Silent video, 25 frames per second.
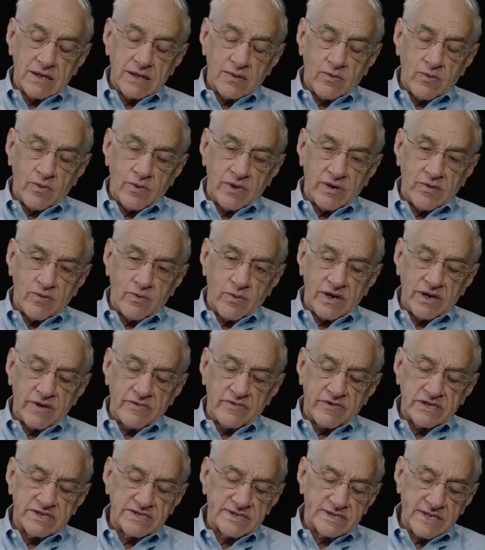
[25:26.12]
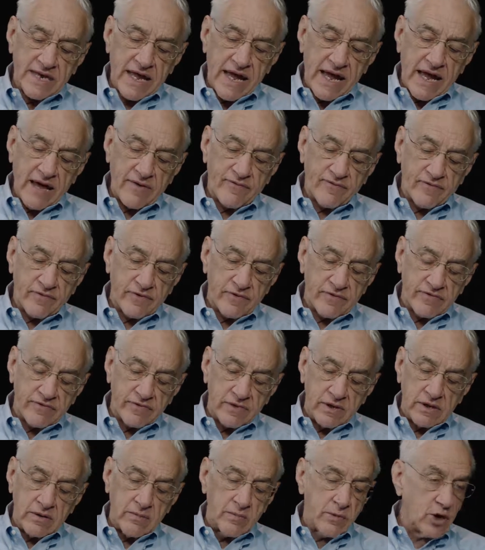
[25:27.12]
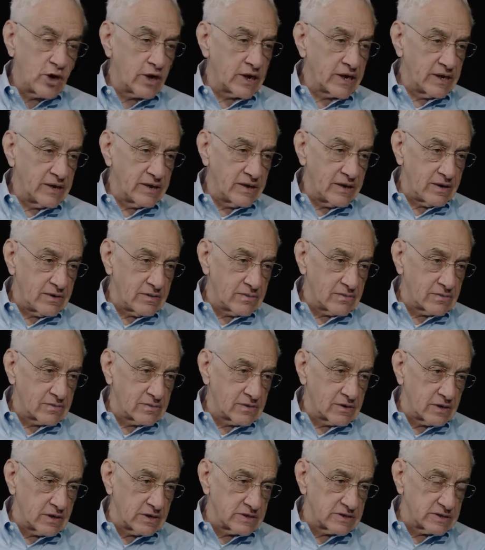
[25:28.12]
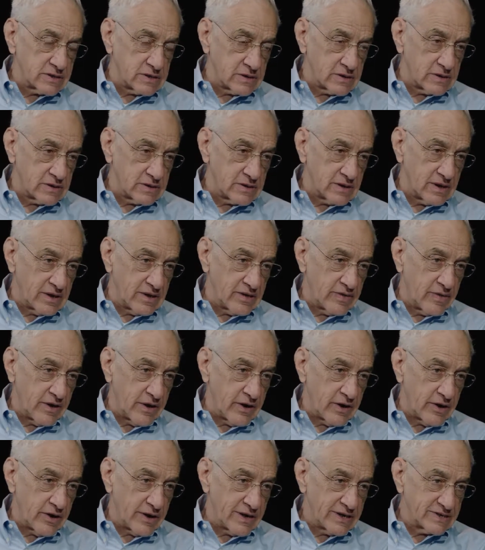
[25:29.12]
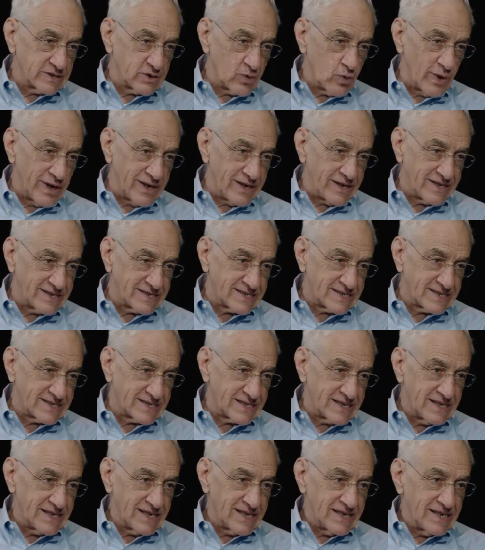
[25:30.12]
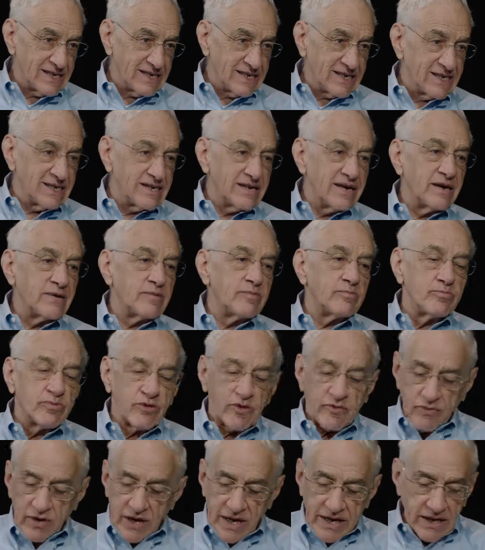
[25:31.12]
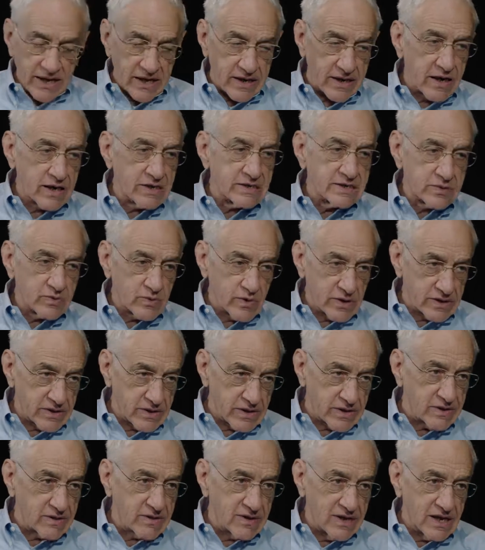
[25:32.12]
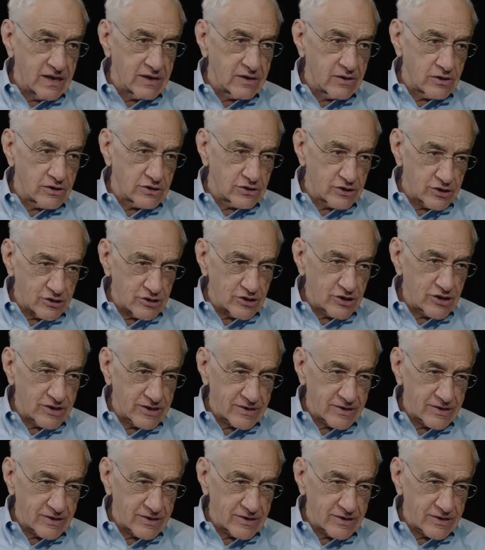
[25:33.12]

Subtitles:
one of the staff of the American consulate there as a witness, and provided us with an English.